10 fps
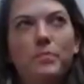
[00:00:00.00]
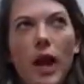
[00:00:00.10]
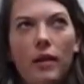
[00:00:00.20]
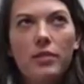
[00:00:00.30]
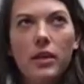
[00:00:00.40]

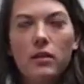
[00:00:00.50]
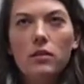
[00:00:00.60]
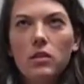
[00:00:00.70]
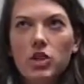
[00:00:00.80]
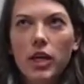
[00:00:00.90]
I think that
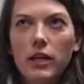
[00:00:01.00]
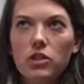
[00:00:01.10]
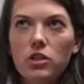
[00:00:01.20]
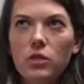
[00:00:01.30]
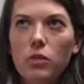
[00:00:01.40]
the
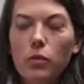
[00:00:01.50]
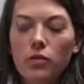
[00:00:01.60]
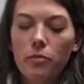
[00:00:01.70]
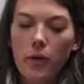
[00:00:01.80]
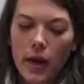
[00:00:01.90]
changes that
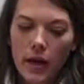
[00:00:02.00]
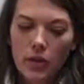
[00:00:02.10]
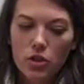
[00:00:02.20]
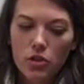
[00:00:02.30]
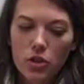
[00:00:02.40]
we've
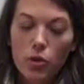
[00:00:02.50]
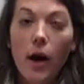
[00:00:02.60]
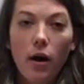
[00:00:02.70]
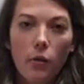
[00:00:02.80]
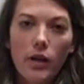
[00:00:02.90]
made to
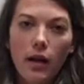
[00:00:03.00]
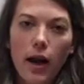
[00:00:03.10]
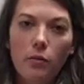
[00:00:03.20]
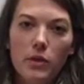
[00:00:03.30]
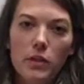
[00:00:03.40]
how
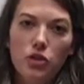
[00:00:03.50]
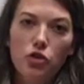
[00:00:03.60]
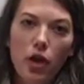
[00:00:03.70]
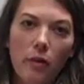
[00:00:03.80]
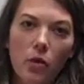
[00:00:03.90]
we teach
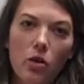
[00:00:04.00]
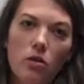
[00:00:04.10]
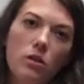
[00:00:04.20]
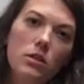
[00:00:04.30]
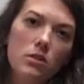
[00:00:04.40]
grammar, or
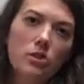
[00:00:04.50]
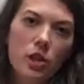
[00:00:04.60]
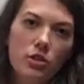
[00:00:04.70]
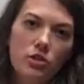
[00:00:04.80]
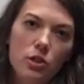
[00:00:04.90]
at least the
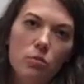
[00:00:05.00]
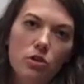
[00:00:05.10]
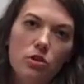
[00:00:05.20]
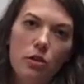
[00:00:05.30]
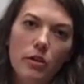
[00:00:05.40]
changes that we're
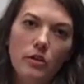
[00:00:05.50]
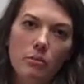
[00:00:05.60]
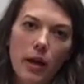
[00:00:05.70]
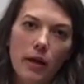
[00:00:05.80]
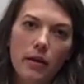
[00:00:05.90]
starting to
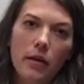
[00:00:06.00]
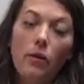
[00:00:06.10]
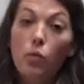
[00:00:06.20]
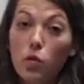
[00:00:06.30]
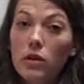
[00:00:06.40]
make,
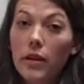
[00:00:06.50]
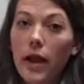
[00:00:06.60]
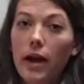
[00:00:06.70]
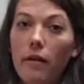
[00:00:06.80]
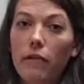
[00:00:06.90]
really
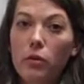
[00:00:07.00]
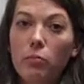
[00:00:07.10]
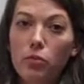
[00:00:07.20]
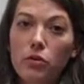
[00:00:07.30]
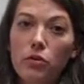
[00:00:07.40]
have
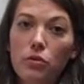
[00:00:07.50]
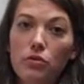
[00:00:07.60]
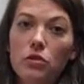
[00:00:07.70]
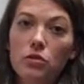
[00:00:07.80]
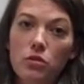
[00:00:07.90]

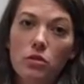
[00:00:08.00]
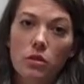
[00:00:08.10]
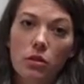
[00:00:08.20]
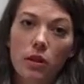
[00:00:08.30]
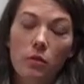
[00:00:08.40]
improved student
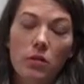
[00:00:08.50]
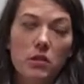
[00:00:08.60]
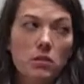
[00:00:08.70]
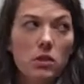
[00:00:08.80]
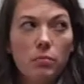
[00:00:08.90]
learning,
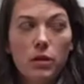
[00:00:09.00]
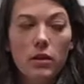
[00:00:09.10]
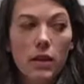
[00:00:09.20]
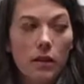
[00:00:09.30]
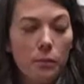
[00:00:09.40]
because
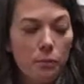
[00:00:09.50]
typically,